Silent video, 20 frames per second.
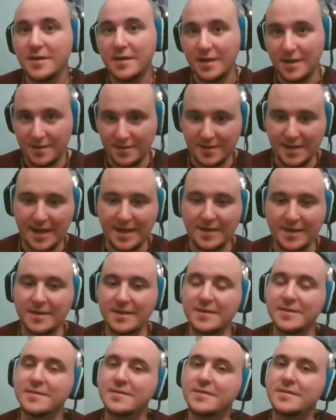And that
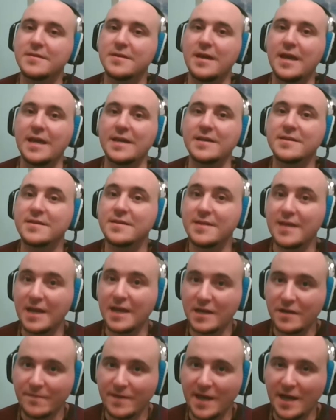is a
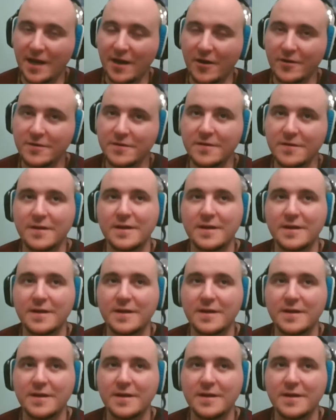state of character,